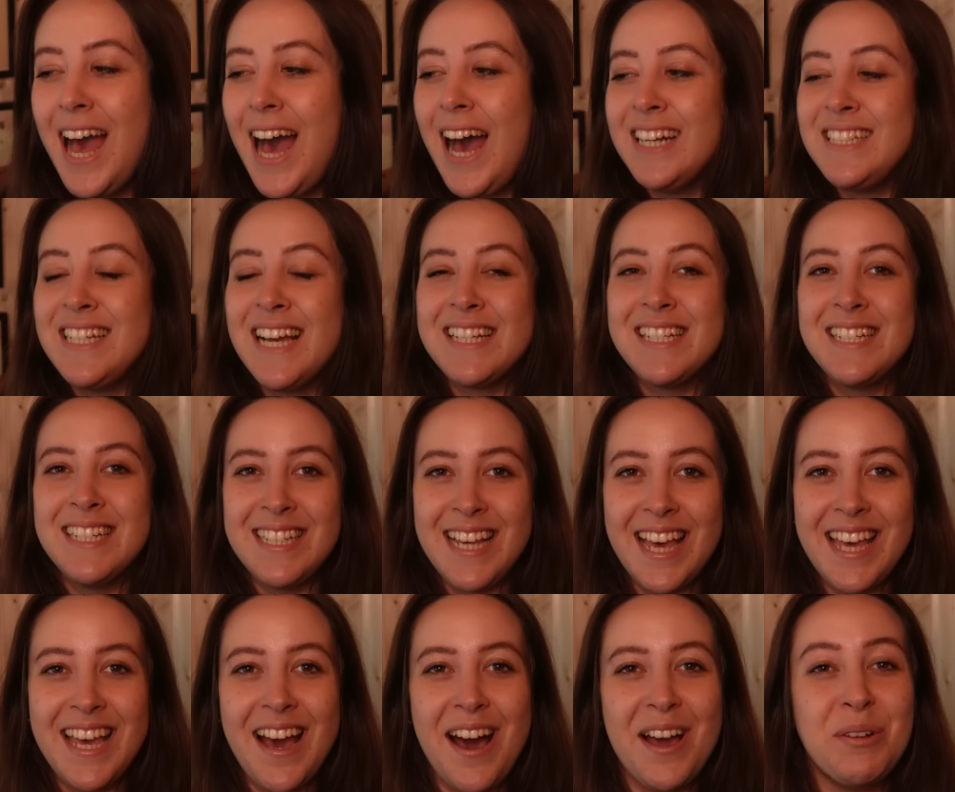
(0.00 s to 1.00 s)
And yes,
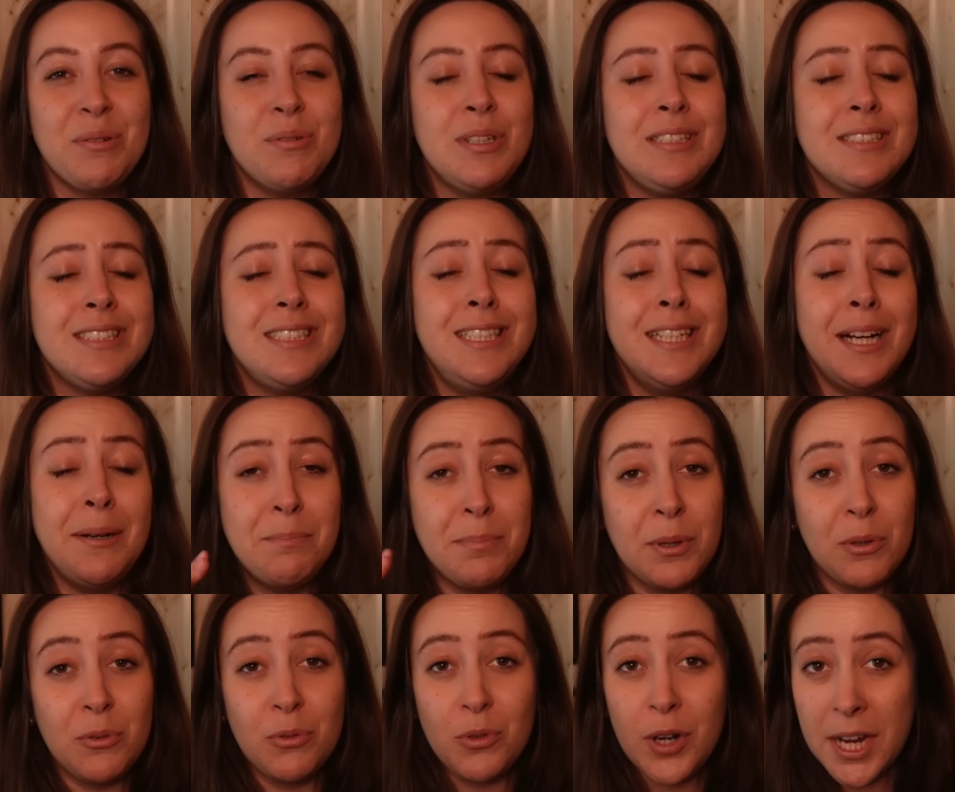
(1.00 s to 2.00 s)
today I will
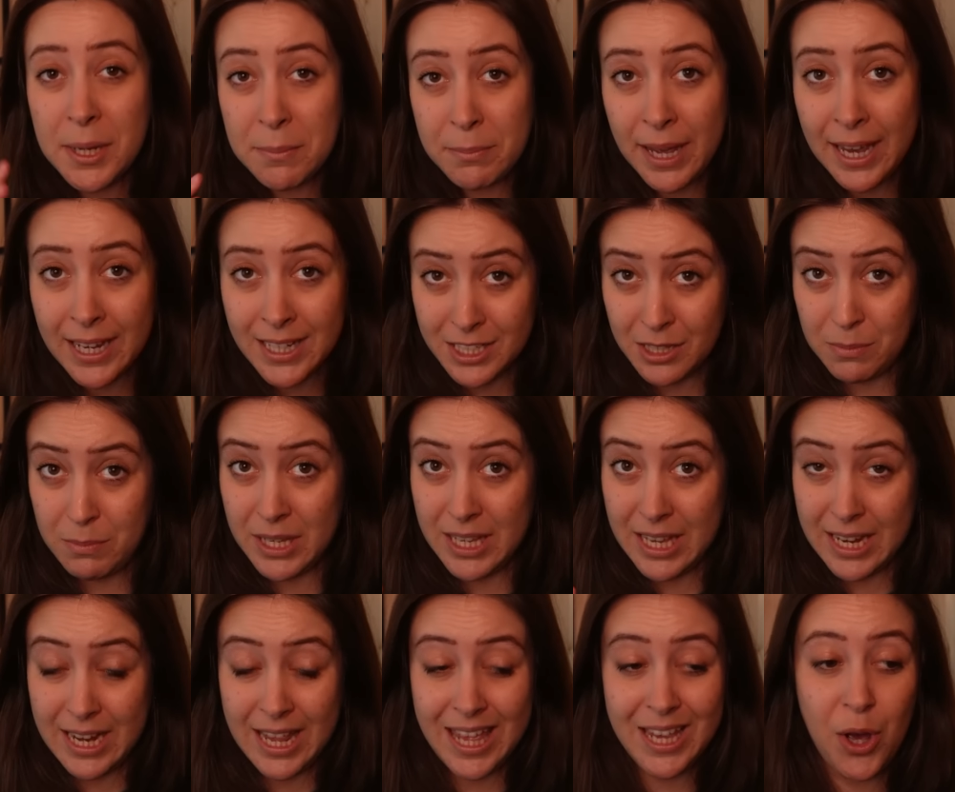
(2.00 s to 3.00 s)
jump right back to the
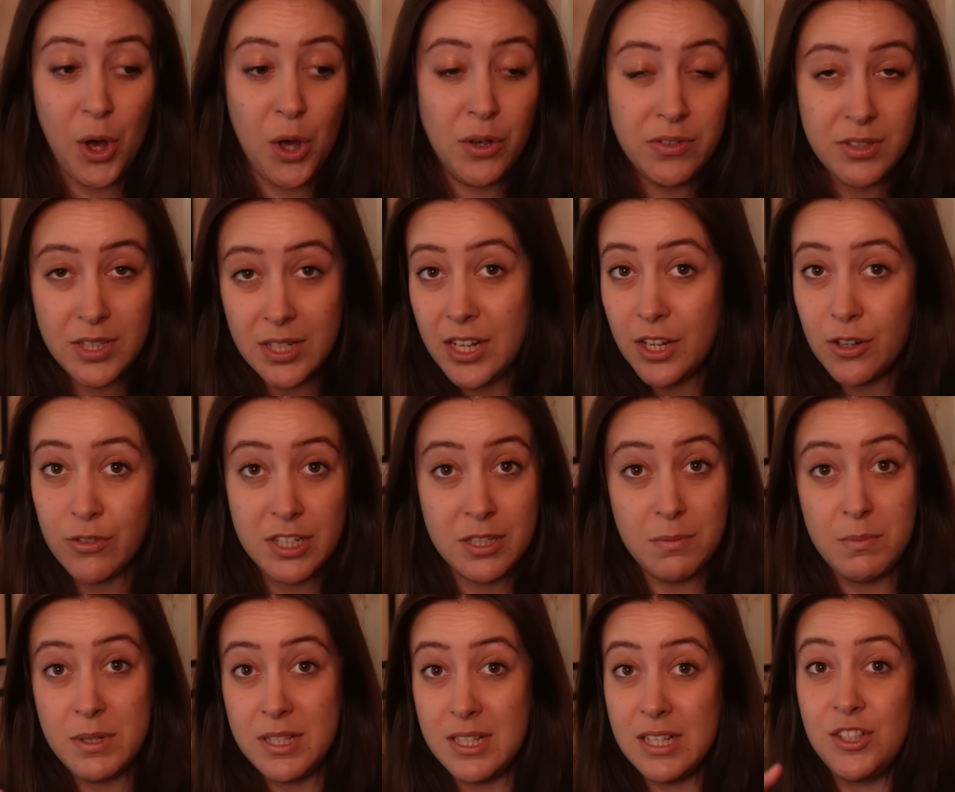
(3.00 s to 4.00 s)
beginning of Sydnie
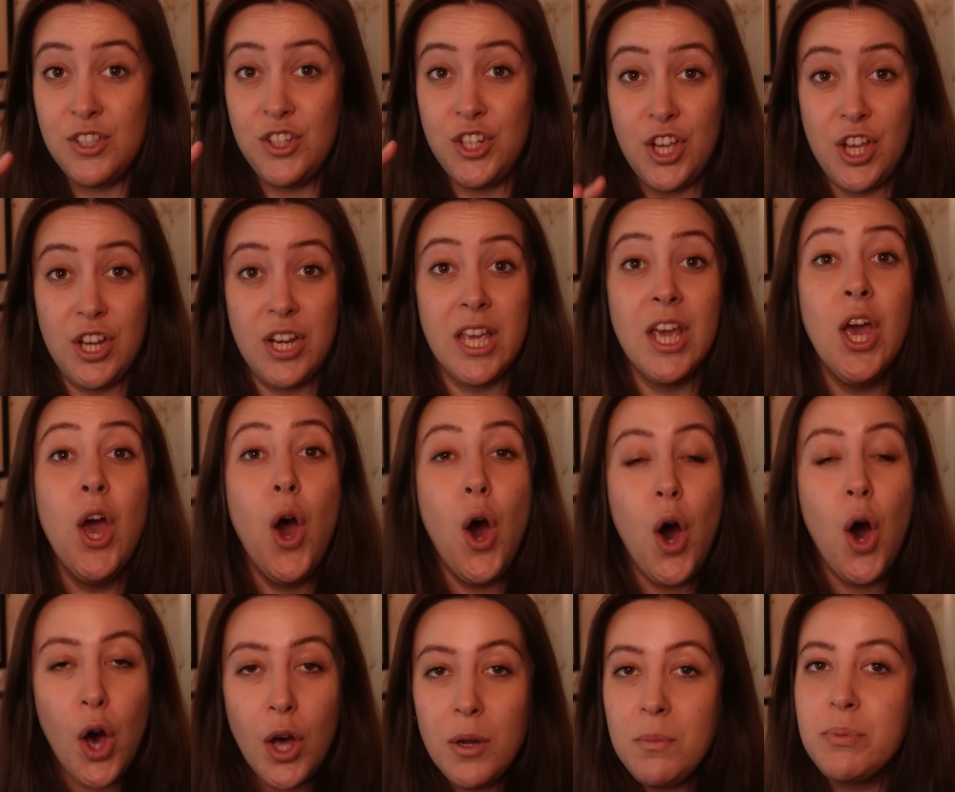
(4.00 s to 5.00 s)
Christmas's journey
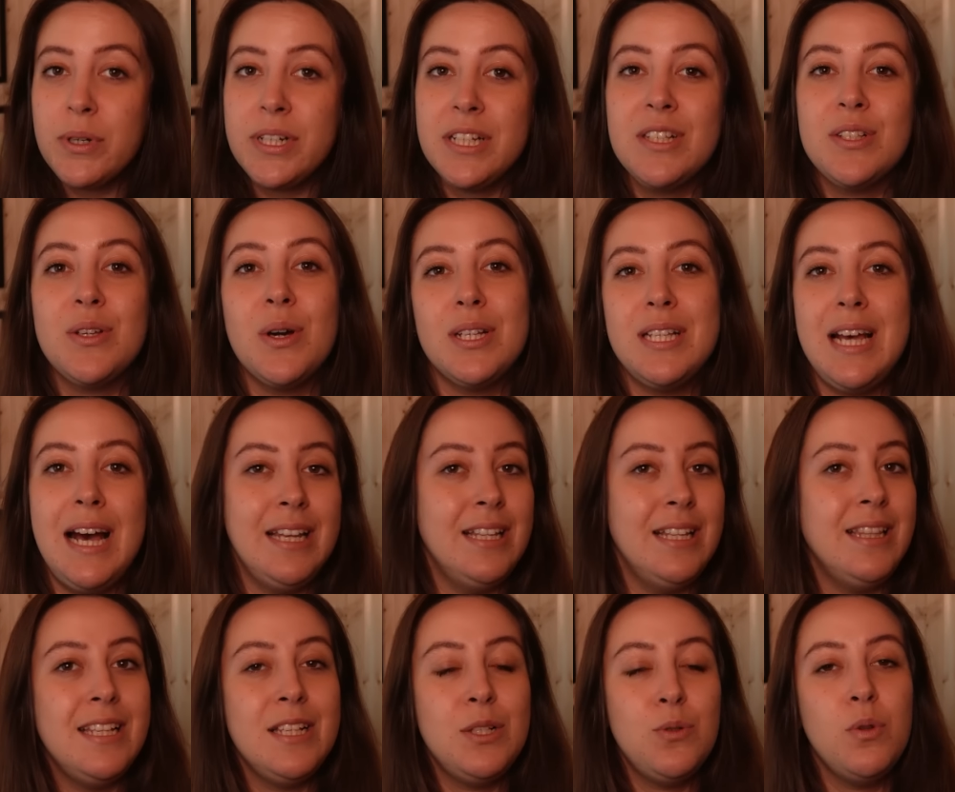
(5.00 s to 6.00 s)
on Britain's Got
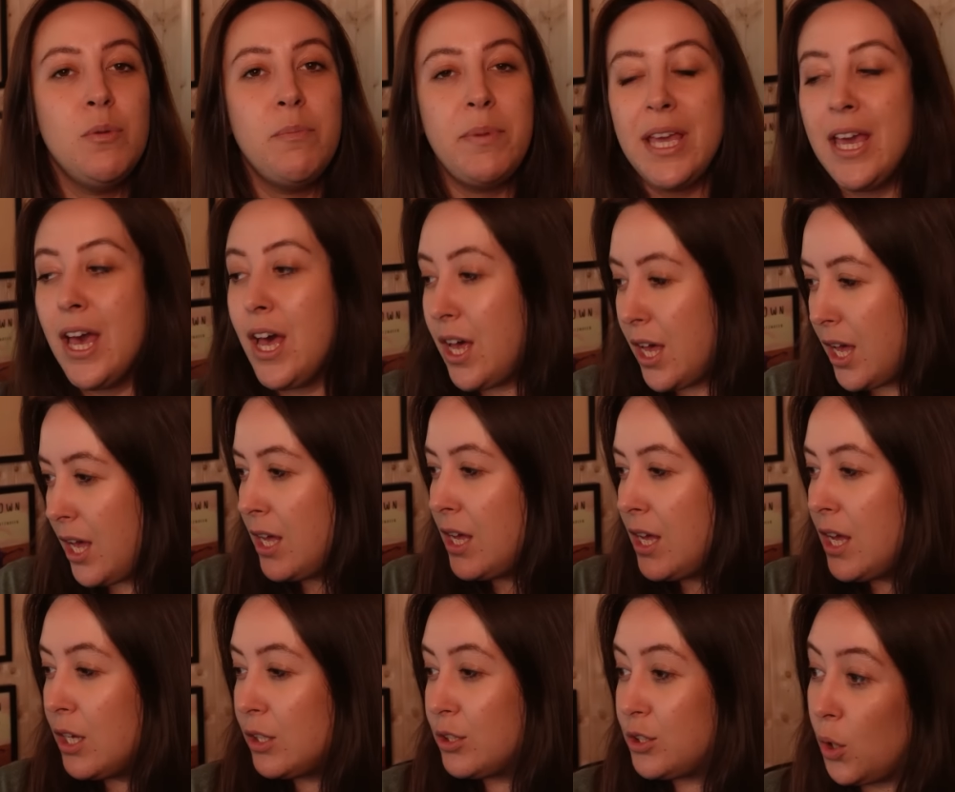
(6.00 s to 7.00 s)
Talent. This will be her
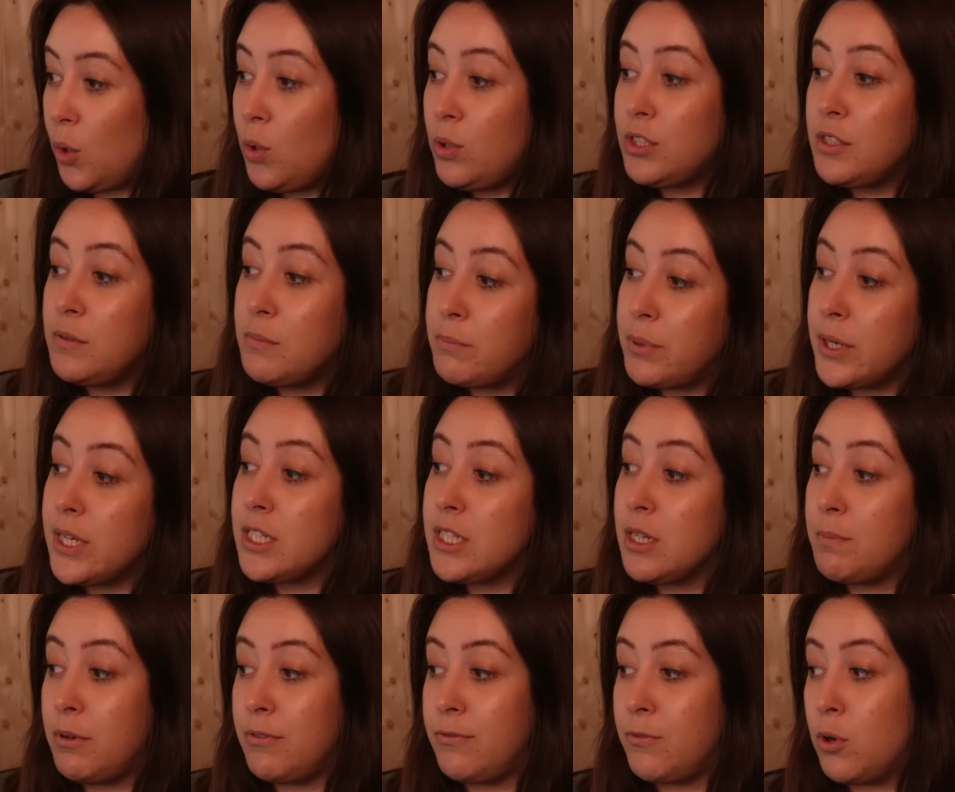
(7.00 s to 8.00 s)
Golden
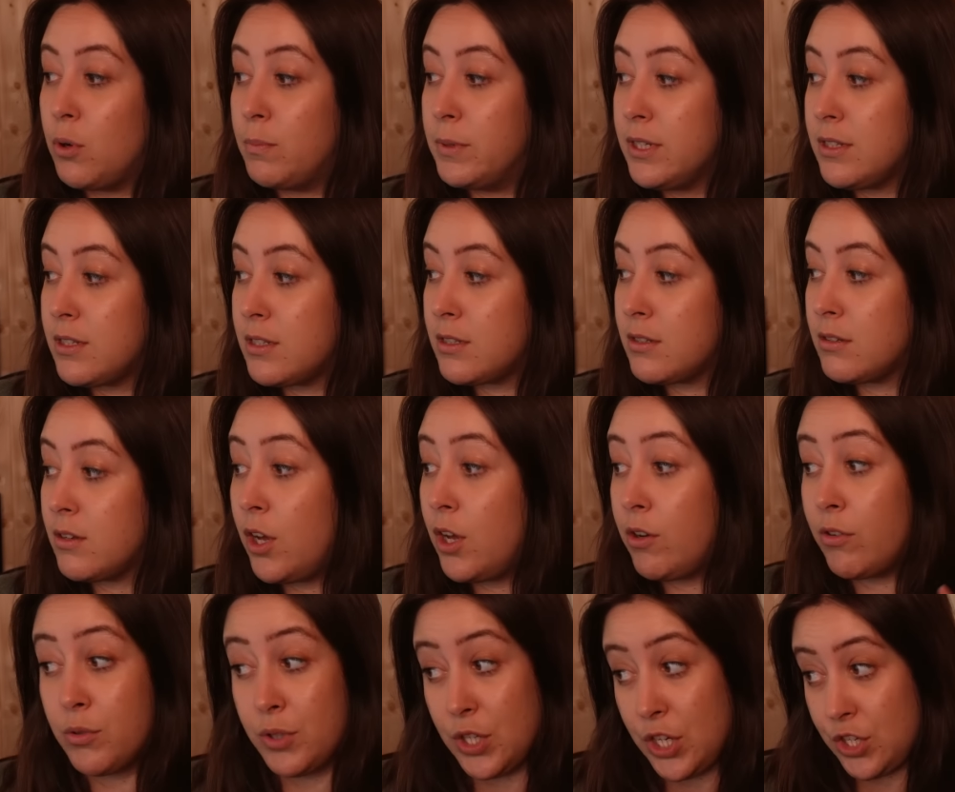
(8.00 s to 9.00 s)
Buzzer performance,
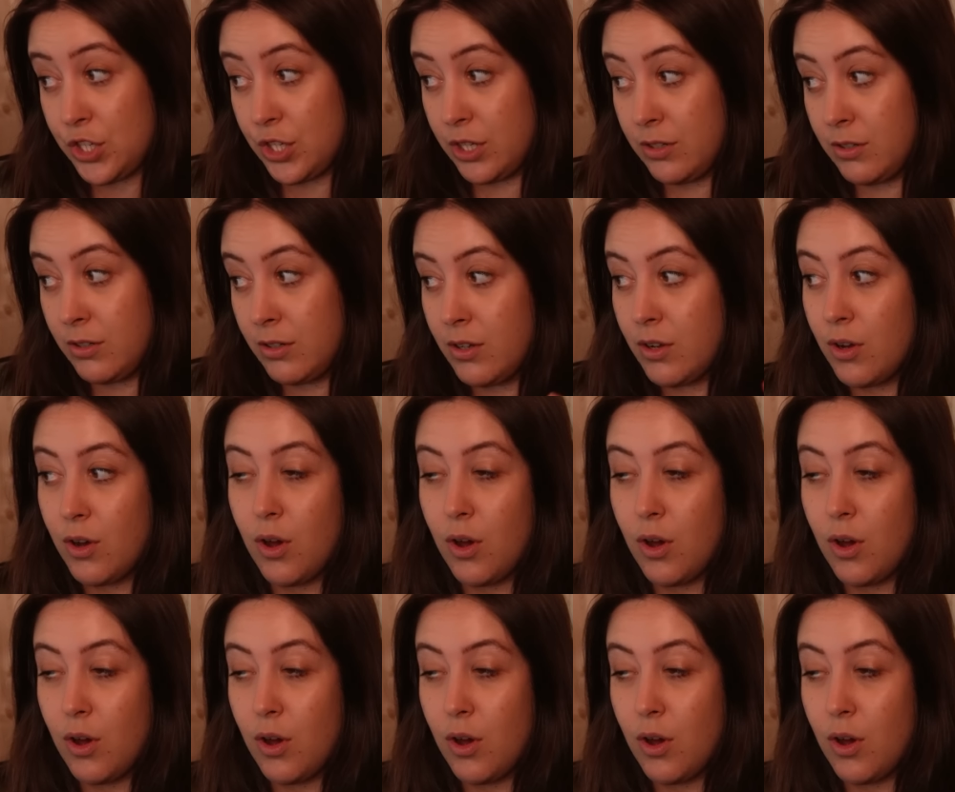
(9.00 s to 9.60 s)
her audition